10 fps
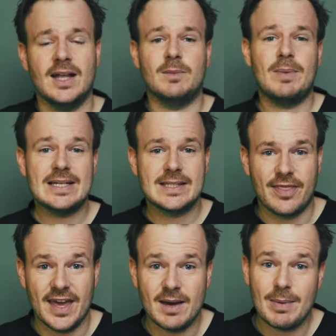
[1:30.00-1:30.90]
And the best
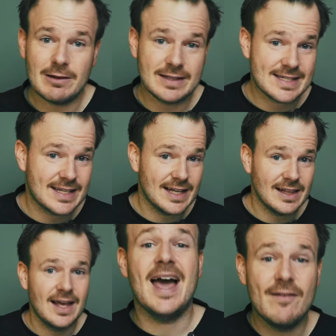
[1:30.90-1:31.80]
thing about this
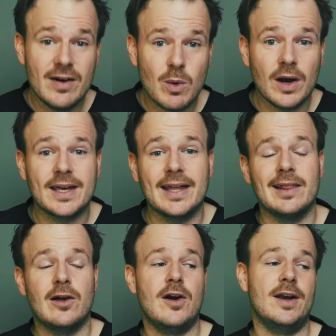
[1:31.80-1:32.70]
skill, anyone can
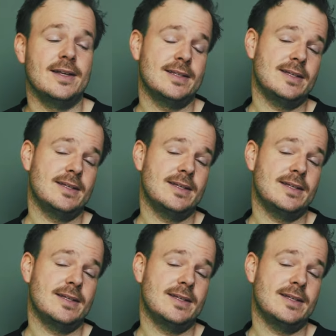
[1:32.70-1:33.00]
learn it.